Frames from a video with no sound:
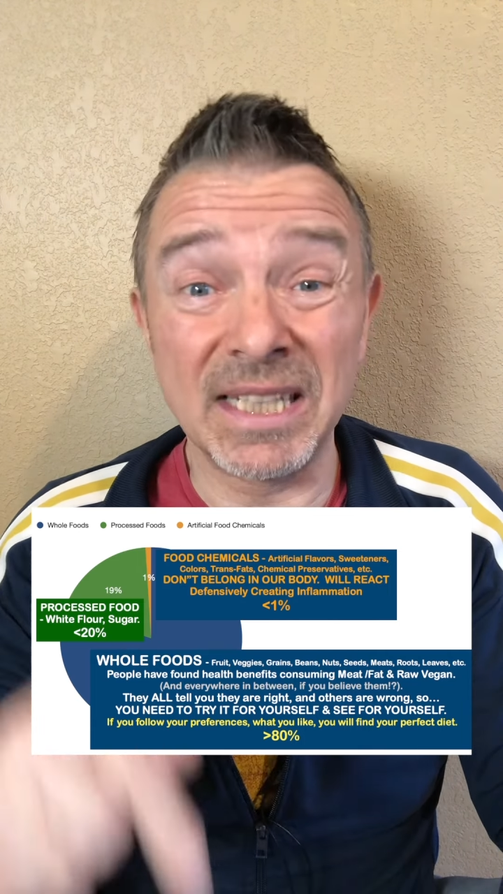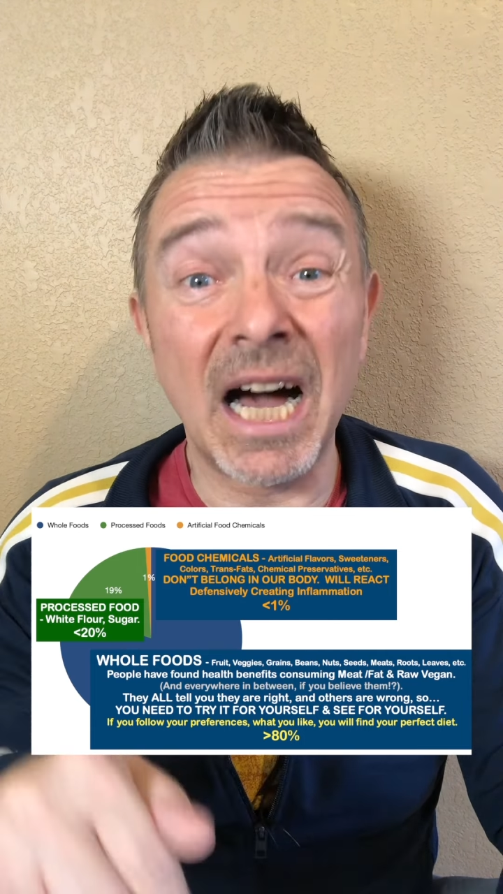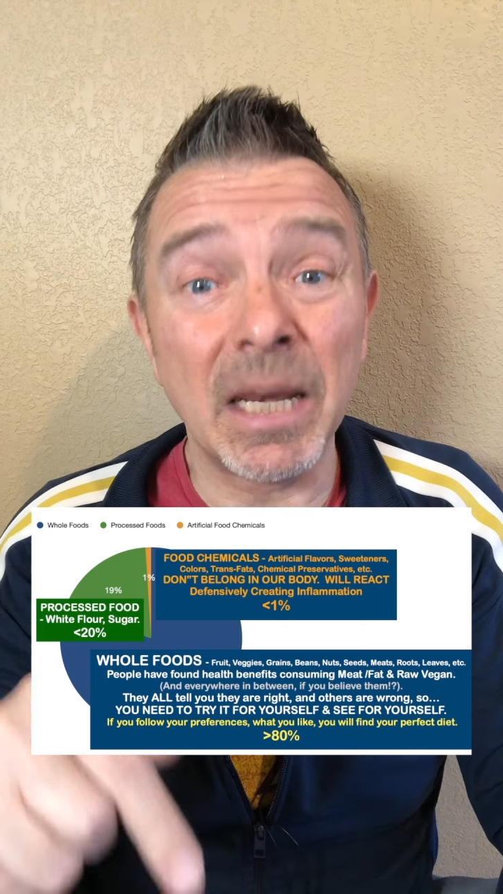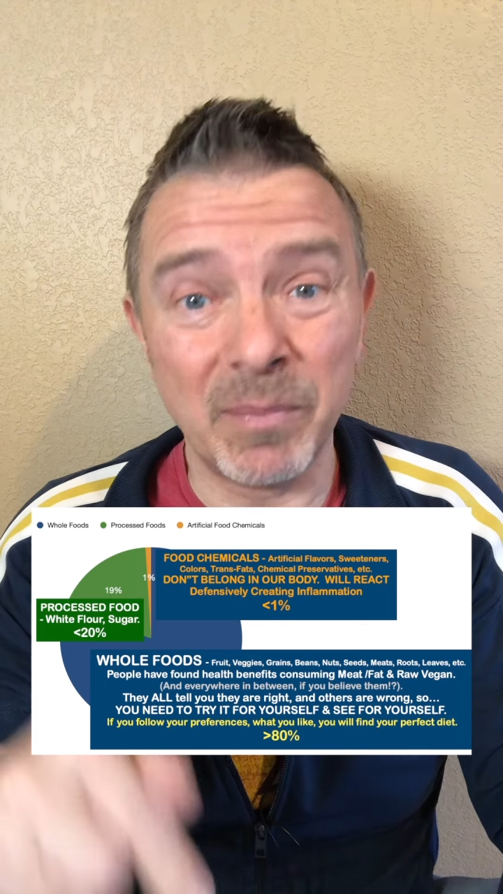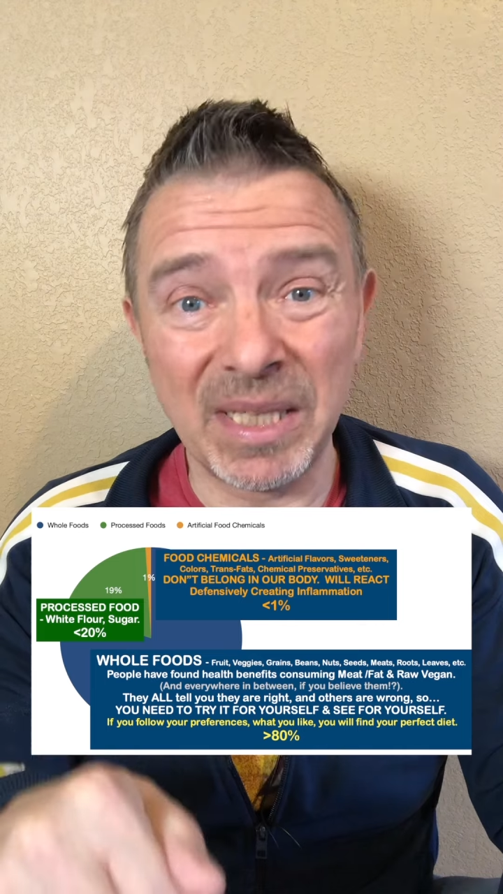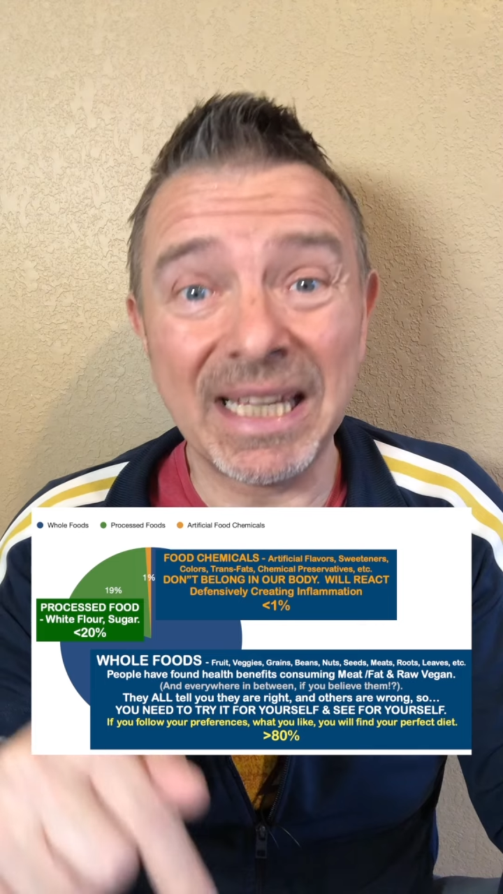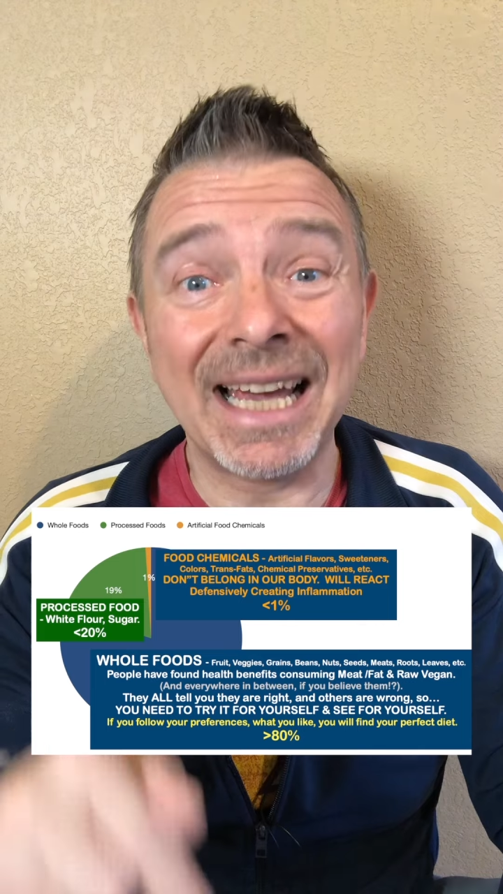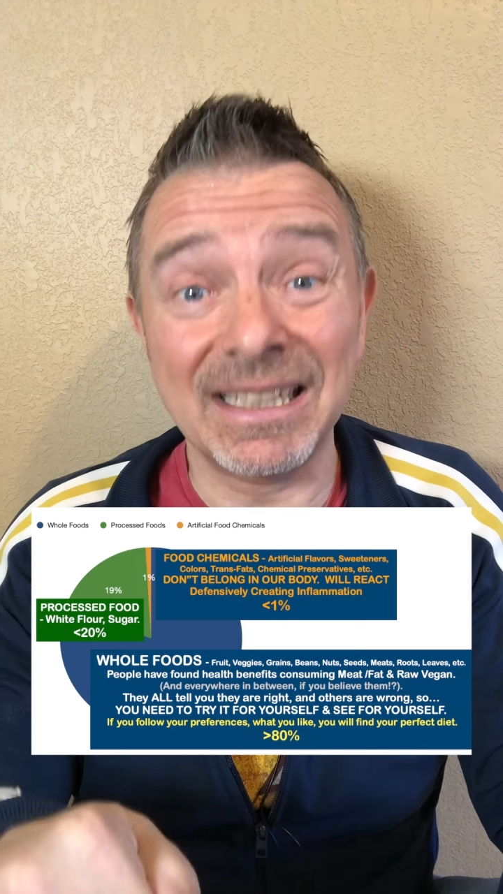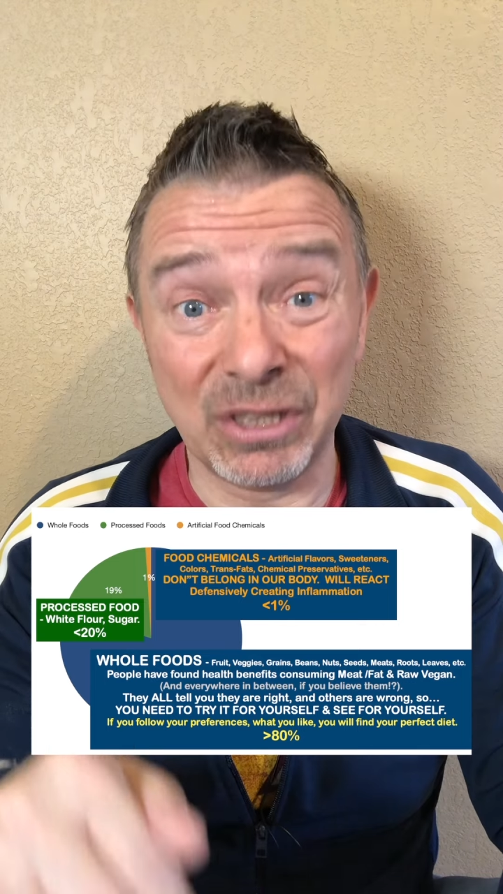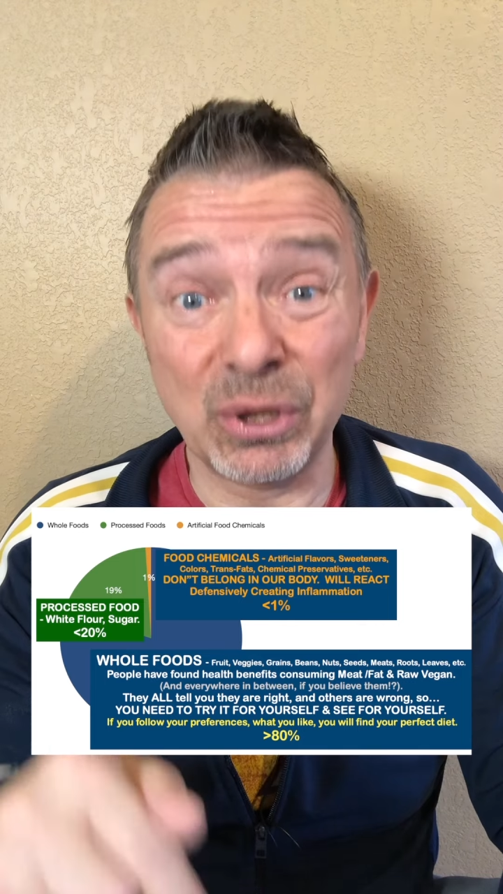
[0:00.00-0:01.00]
not be
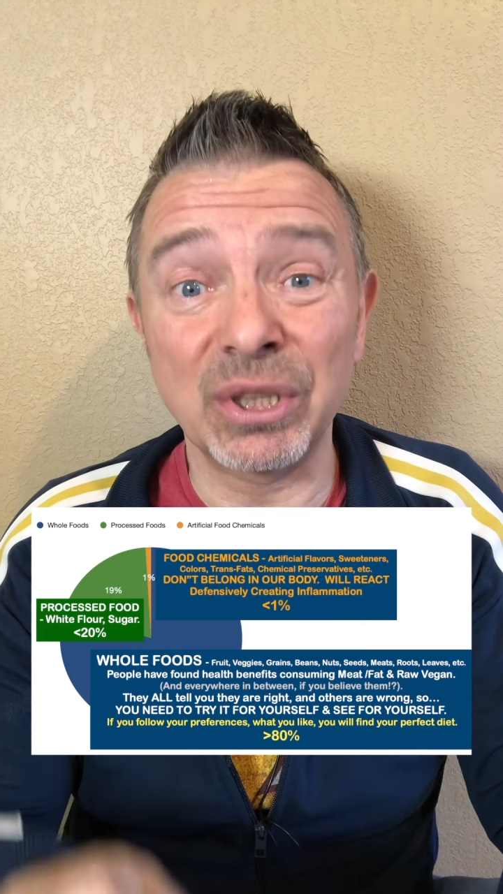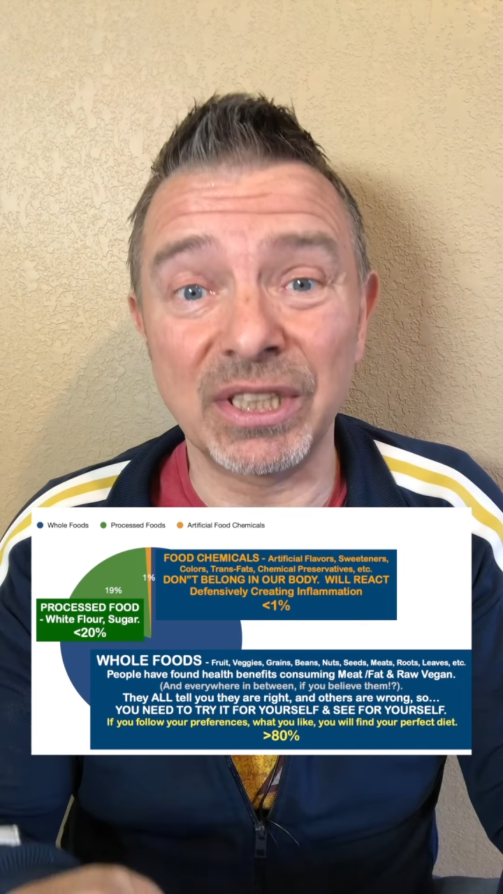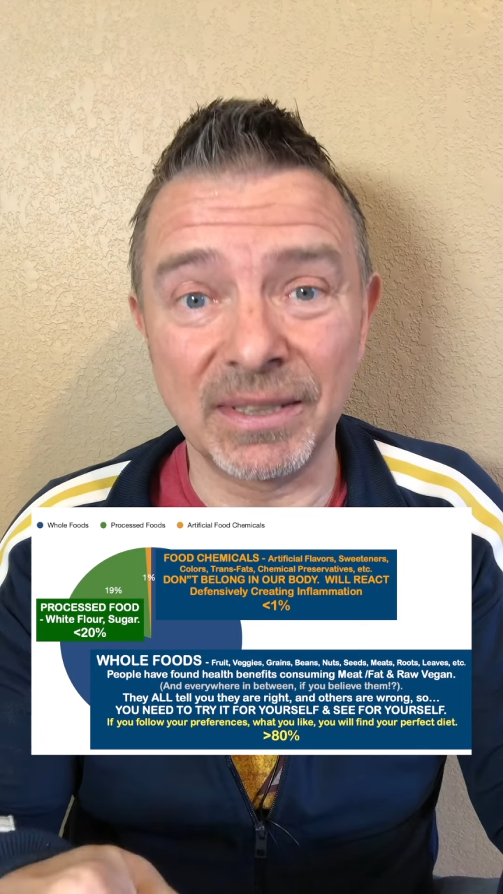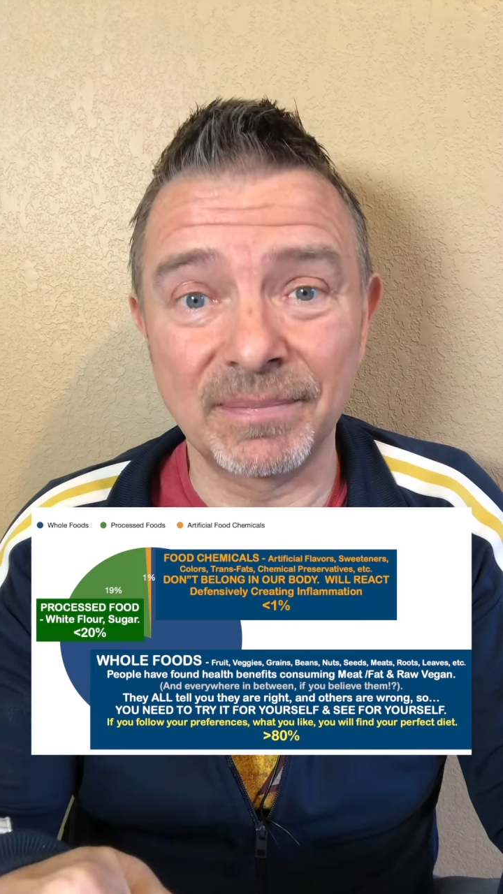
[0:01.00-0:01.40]
as good.